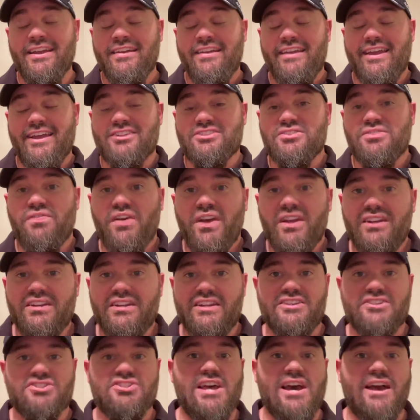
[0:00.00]

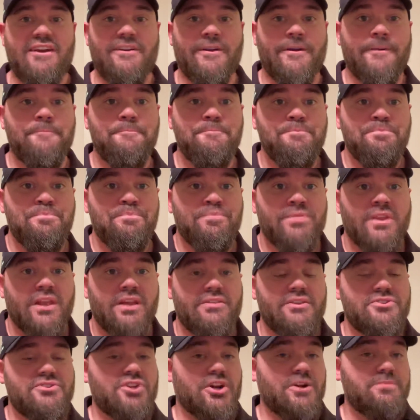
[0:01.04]
Xfinity Center.
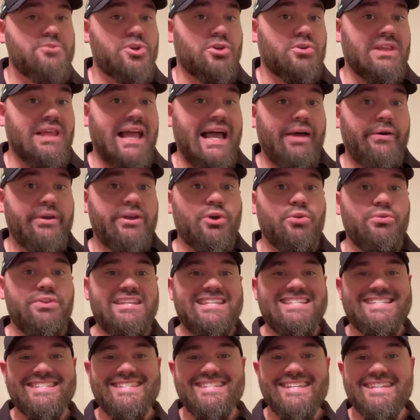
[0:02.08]
The Terps are allowing
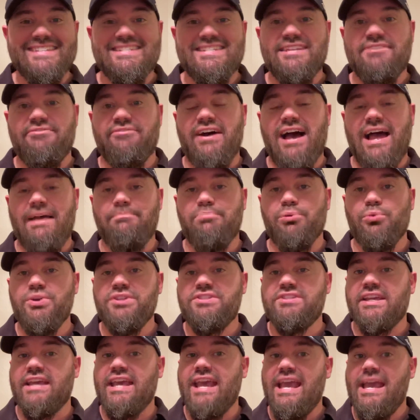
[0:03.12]
only 65
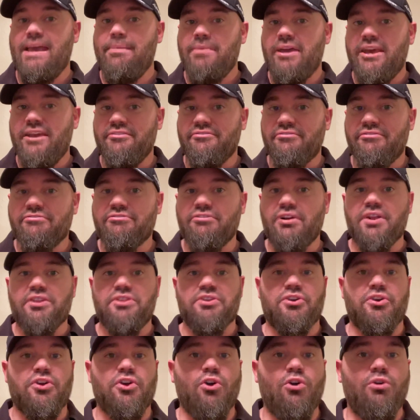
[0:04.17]
points a game in front of
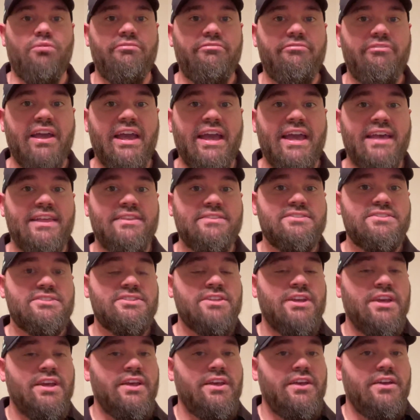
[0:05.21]
their home
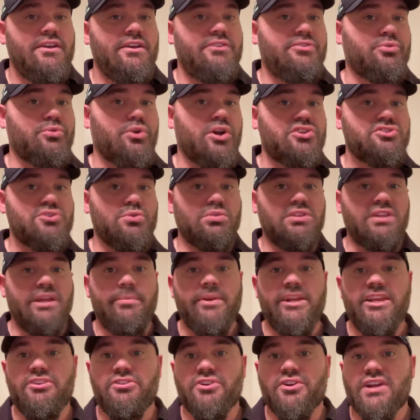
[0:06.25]
fans, and they're also
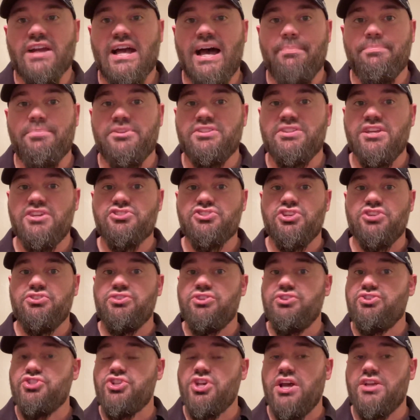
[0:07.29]
limiting their competition
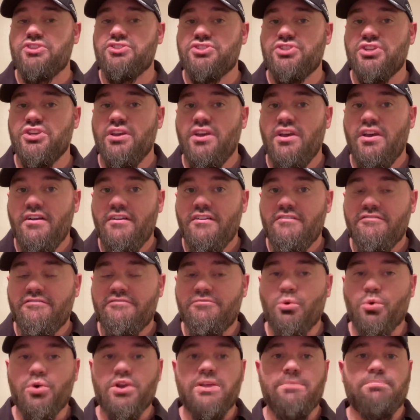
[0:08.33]
to just
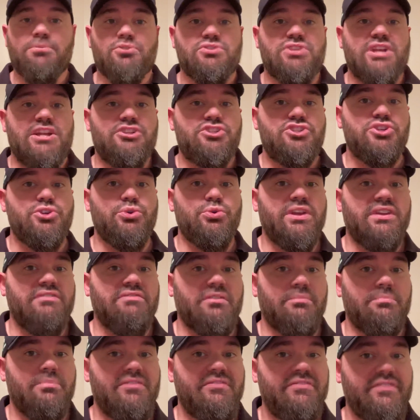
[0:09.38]
40% shooting
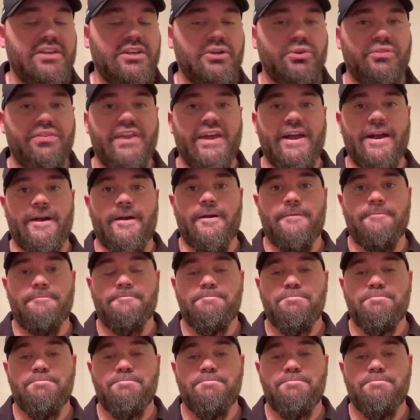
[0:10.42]
from the field there.